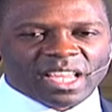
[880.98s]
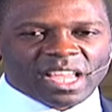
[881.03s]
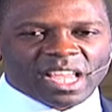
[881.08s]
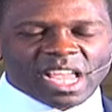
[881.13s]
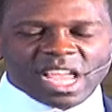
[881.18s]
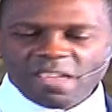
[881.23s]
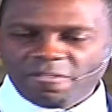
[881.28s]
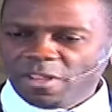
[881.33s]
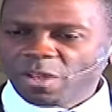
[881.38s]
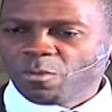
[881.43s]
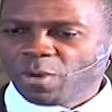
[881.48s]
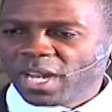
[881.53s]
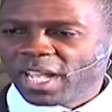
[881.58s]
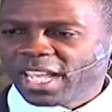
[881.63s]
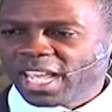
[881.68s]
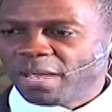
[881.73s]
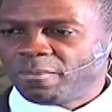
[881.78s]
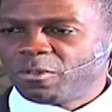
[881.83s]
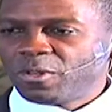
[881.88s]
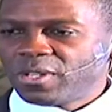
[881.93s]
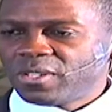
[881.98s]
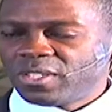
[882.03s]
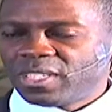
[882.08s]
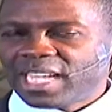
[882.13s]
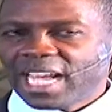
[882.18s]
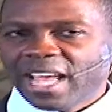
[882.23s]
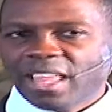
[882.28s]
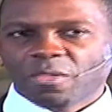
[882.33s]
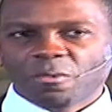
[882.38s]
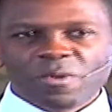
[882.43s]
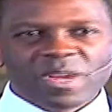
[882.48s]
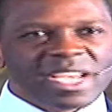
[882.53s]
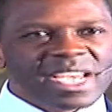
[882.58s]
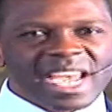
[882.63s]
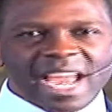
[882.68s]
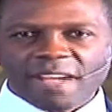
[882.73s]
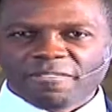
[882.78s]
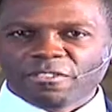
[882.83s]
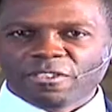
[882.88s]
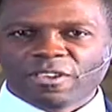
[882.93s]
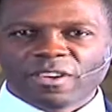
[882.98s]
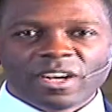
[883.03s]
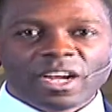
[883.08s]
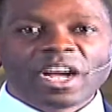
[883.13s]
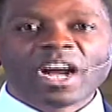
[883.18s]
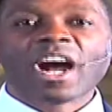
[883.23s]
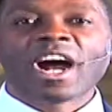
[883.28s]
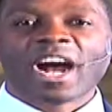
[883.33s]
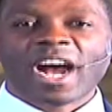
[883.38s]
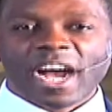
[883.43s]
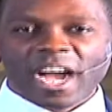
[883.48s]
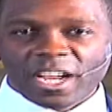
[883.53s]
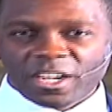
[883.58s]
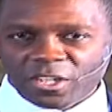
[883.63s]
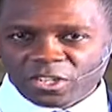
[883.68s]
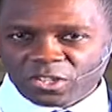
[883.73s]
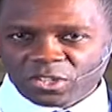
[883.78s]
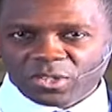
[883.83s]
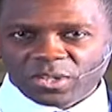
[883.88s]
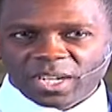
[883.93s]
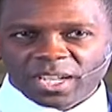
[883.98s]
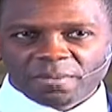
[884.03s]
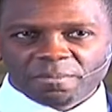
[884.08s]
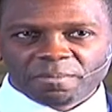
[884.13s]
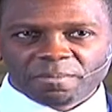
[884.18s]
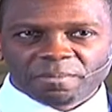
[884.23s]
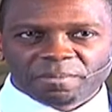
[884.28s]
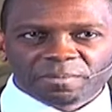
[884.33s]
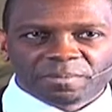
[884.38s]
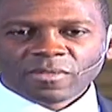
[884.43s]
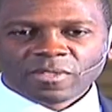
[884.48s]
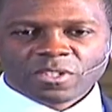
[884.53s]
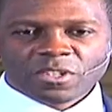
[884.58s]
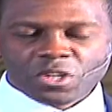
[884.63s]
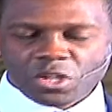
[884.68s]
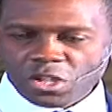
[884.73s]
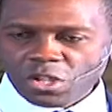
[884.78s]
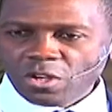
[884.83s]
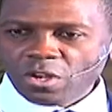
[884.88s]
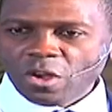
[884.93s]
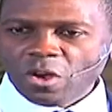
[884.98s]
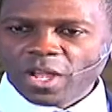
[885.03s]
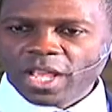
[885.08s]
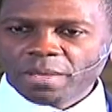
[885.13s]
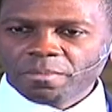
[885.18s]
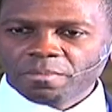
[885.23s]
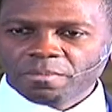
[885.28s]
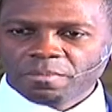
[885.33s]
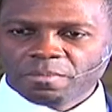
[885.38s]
Even when it came to his death, we never understood him. Do you know him?